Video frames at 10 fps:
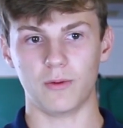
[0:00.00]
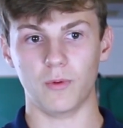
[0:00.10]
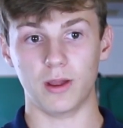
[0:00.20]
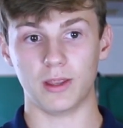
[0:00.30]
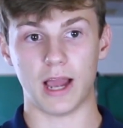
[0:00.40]

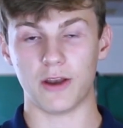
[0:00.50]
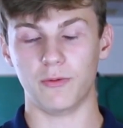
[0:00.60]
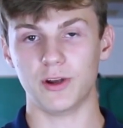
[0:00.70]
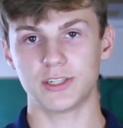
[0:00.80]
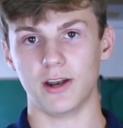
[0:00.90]
what I
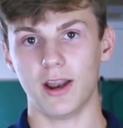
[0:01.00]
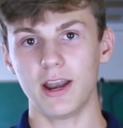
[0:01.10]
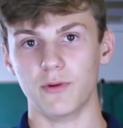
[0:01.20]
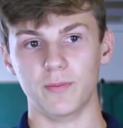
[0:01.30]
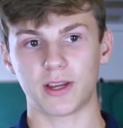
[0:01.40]
don't wish that on
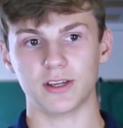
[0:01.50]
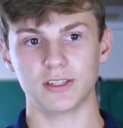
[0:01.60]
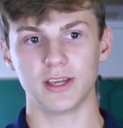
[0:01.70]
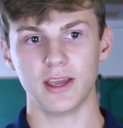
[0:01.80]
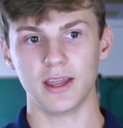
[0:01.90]
anyone,
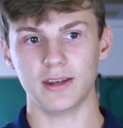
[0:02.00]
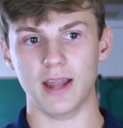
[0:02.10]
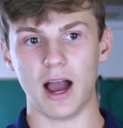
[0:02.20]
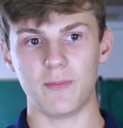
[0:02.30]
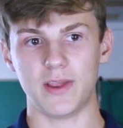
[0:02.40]
because
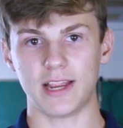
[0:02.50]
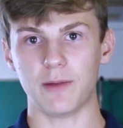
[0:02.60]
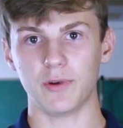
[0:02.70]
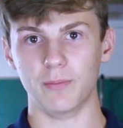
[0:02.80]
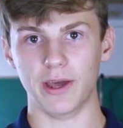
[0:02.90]
not being
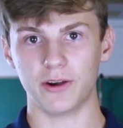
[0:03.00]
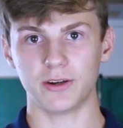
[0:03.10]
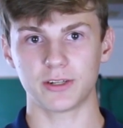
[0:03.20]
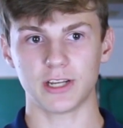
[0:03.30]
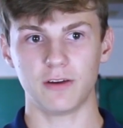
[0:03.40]
able to better
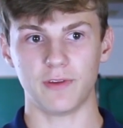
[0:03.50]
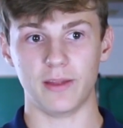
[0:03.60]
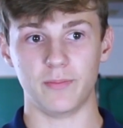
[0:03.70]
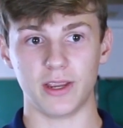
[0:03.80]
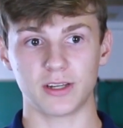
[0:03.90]
yourself
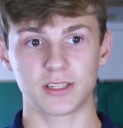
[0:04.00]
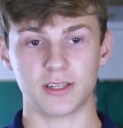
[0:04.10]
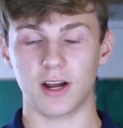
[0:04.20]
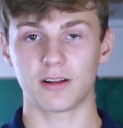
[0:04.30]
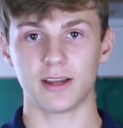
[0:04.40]
and being
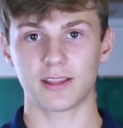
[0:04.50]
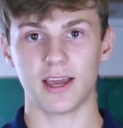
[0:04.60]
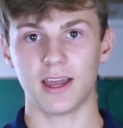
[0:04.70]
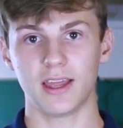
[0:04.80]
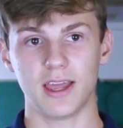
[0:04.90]
stuck like
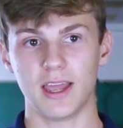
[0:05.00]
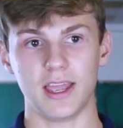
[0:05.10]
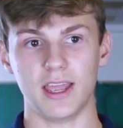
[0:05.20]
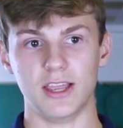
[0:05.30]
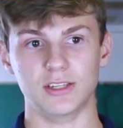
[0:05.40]
that
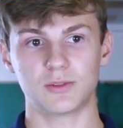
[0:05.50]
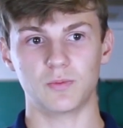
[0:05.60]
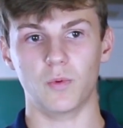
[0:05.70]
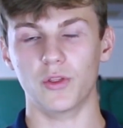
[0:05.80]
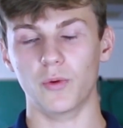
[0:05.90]
is
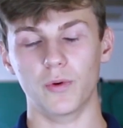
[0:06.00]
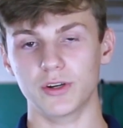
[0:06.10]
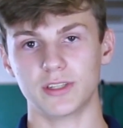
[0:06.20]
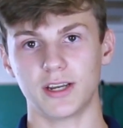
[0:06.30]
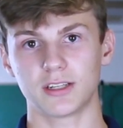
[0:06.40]
one of the
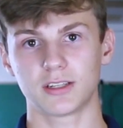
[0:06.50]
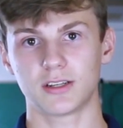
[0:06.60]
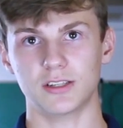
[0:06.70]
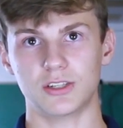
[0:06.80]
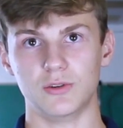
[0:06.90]
worst things,
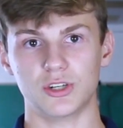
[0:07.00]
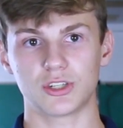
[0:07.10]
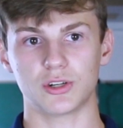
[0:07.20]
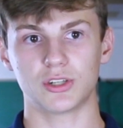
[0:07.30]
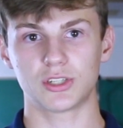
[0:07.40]
because you
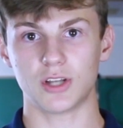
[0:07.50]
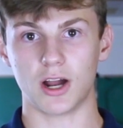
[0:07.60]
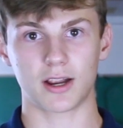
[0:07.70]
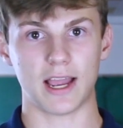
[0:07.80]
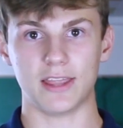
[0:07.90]
just are
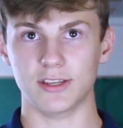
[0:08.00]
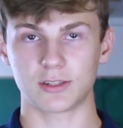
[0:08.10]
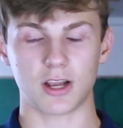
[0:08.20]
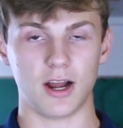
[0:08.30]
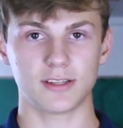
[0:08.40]
stuck at this
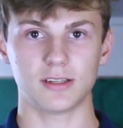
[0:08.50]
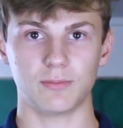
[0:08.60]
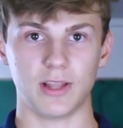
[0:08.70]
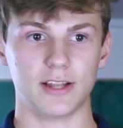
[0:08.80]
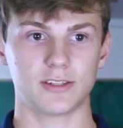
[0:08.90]
constant
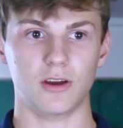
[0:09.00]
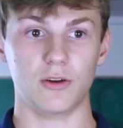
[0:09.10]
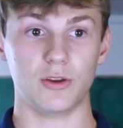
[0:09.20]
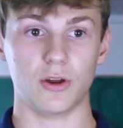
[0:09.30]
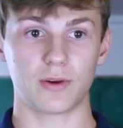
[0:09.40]
plateau
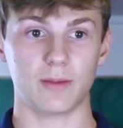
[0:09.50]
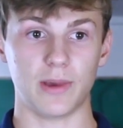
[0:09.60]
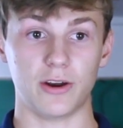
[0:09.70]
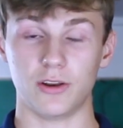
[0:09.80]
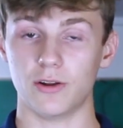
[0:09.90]
and you don't get
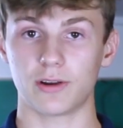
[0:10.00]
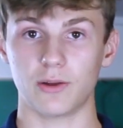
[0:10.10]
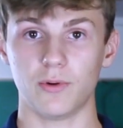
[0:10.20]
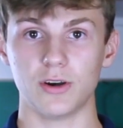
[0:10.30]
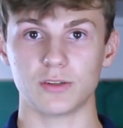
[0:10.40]
better, you don't
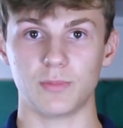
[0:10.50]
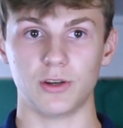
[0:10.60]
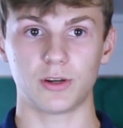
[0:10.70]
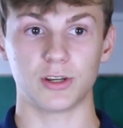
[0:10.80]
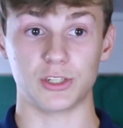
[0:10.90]
get worse,
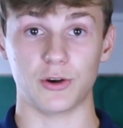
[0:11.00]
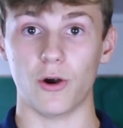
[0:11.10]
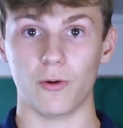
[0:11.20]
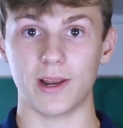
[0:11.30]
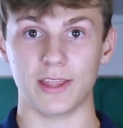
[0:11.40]
but because you're
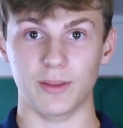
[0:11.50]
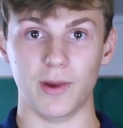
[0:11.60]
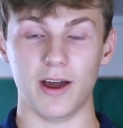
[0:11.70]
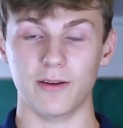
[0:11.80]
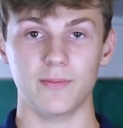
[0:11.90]
already at the
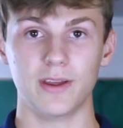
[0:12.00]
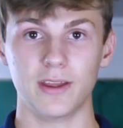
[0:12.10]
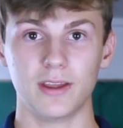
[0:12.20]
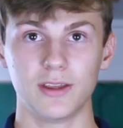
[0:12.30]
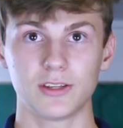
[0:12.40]
bottom.
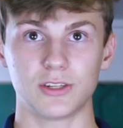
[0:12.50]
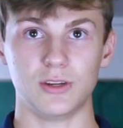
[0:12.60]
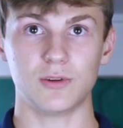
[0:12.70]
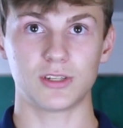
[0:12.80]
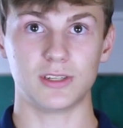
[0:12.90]
So
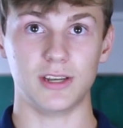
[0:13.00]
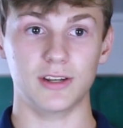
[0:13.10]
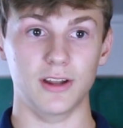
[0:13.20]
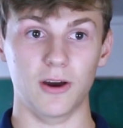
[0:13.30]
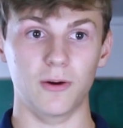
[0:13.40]
you just need
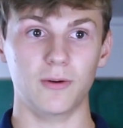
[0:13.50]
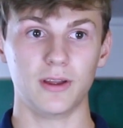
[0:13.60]
to know